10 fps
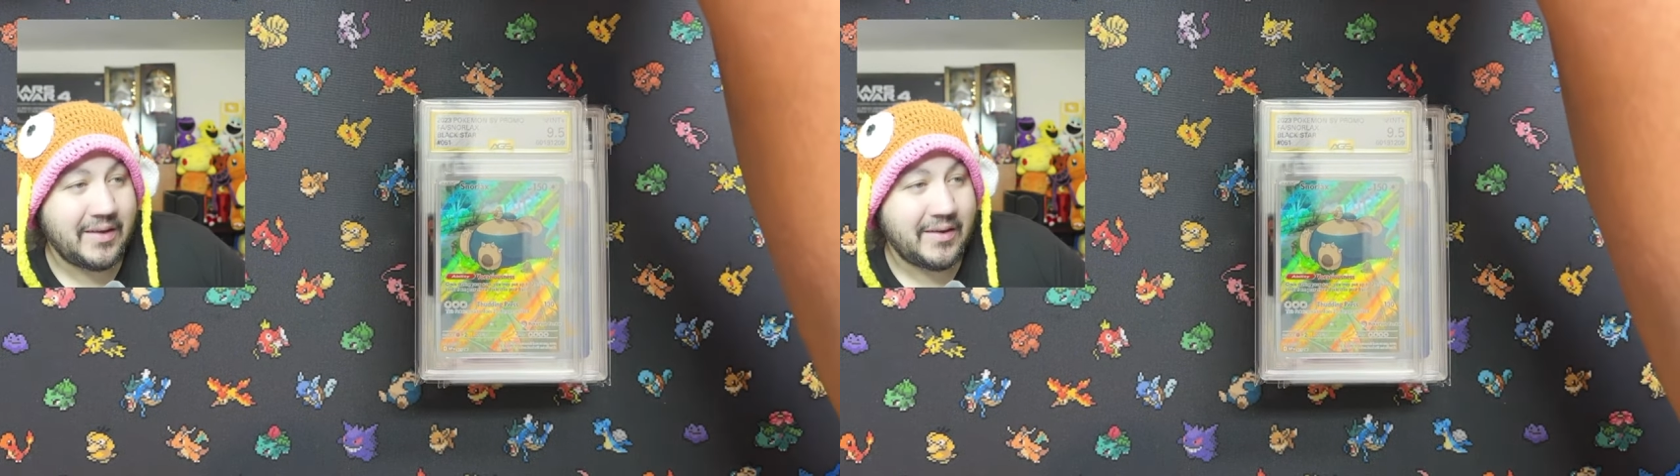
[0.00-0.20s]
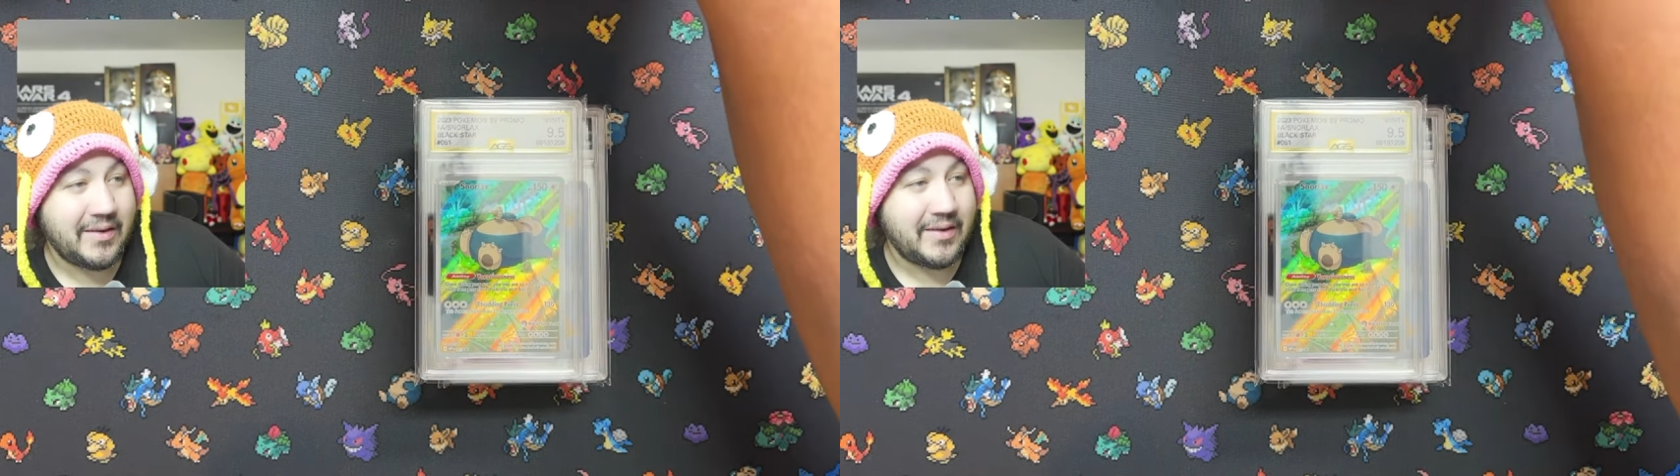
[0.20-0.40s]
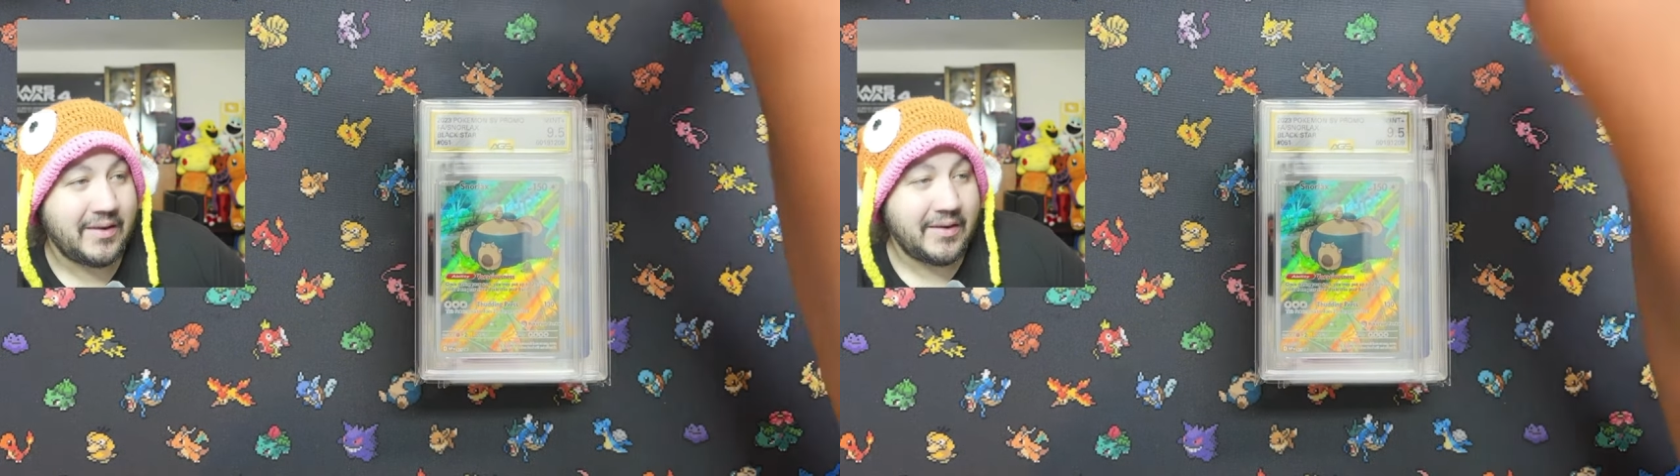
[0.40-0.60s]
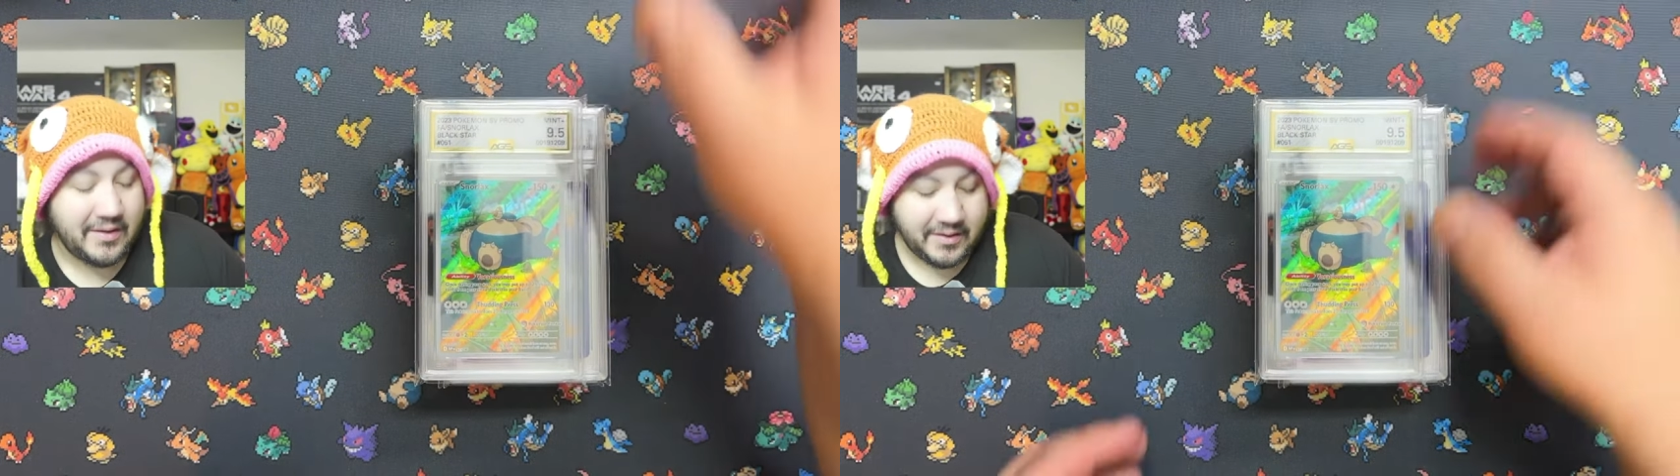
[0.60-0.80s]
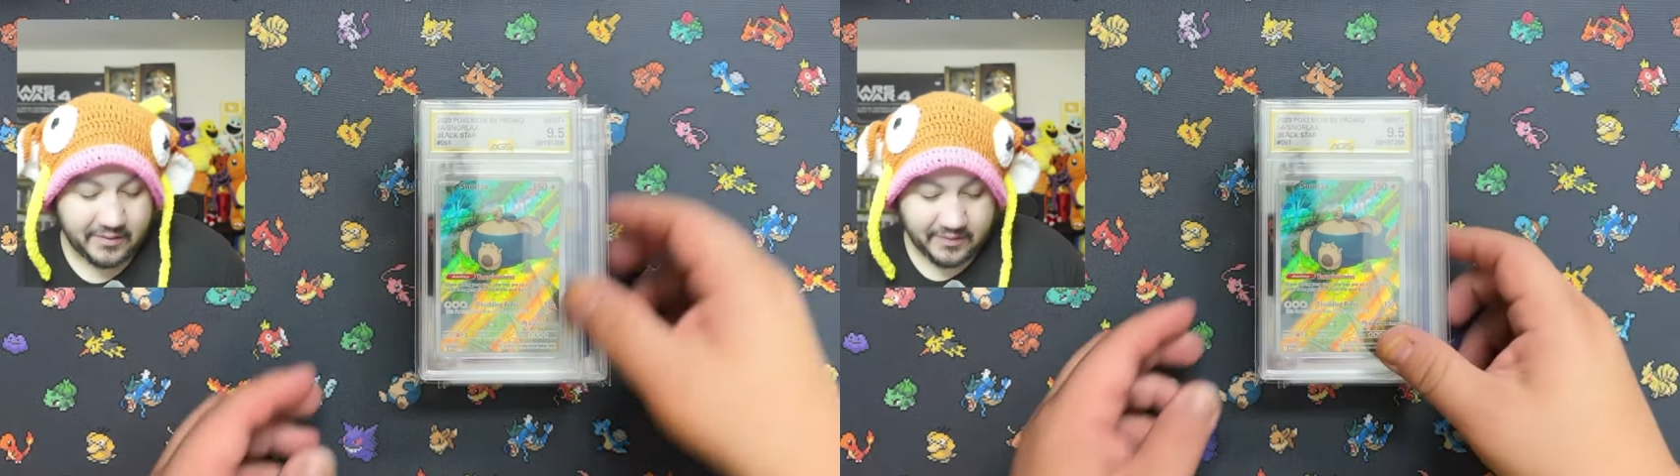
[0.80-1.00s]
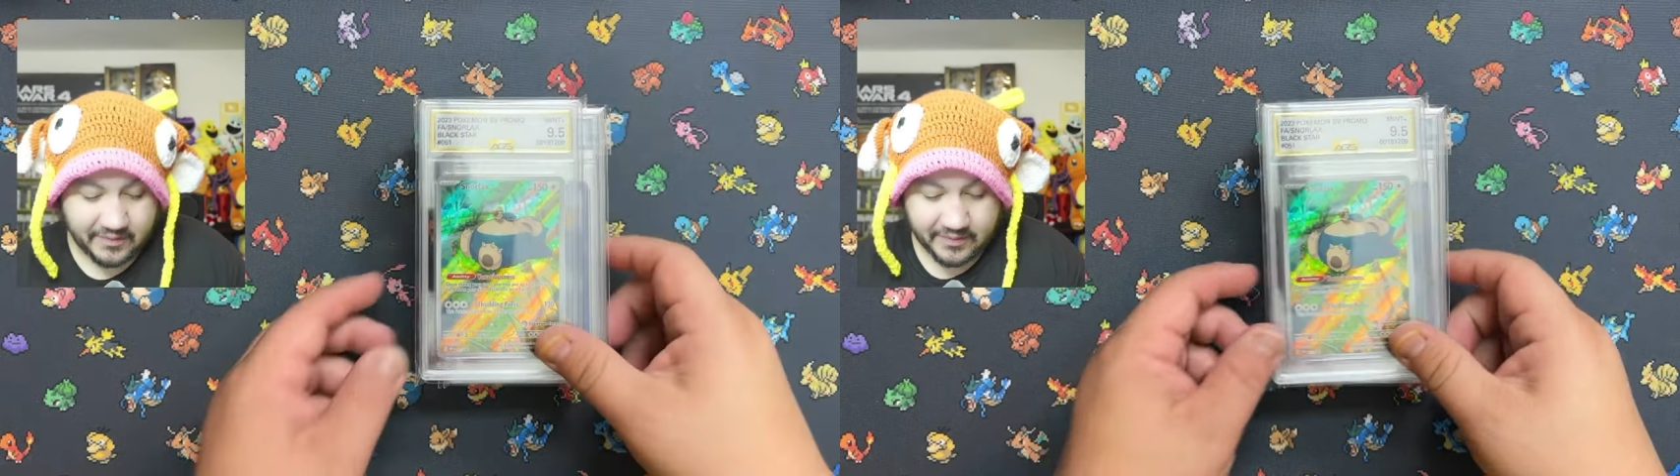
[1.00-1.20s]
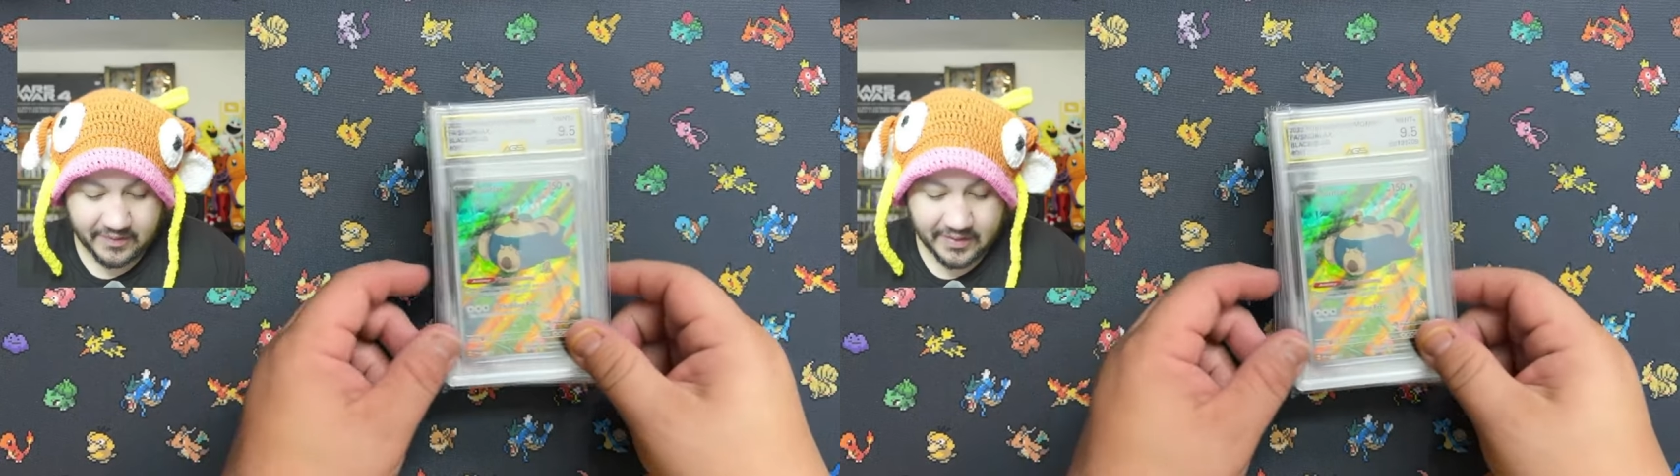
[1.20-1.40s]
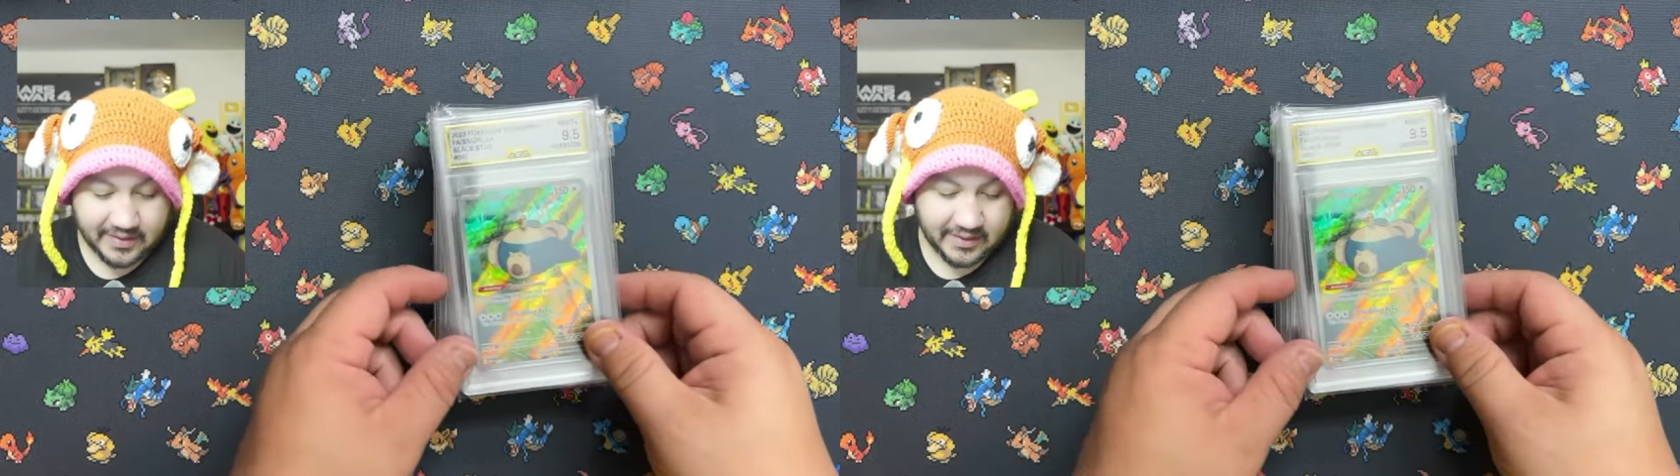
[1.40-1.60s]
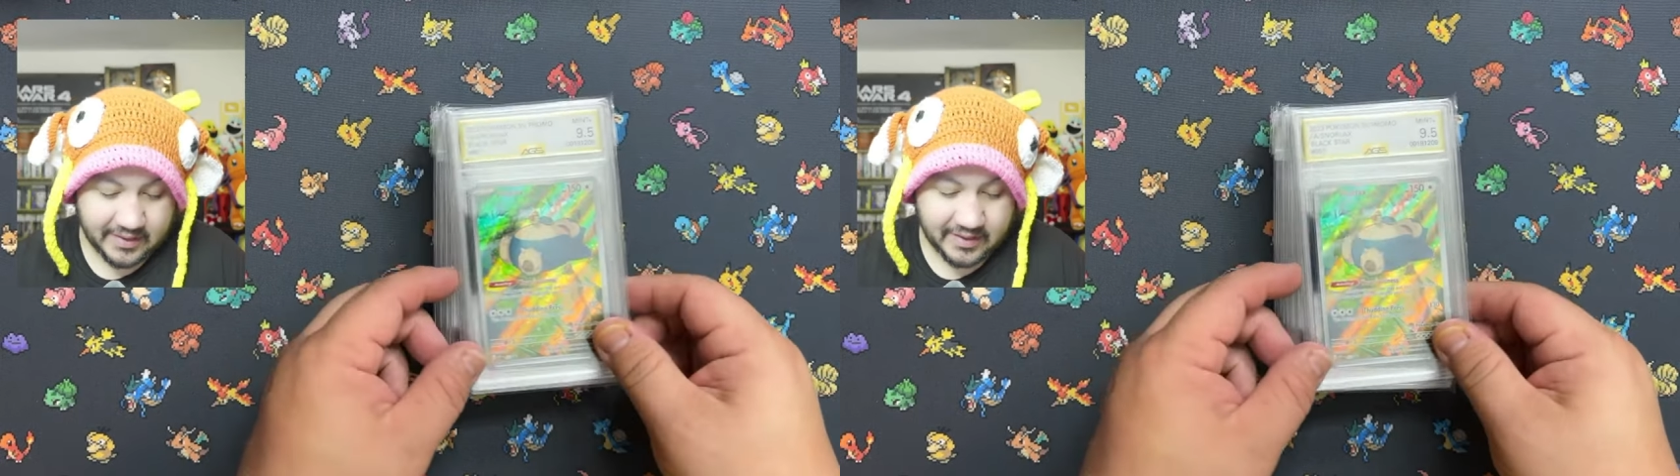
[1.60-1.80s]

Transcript: It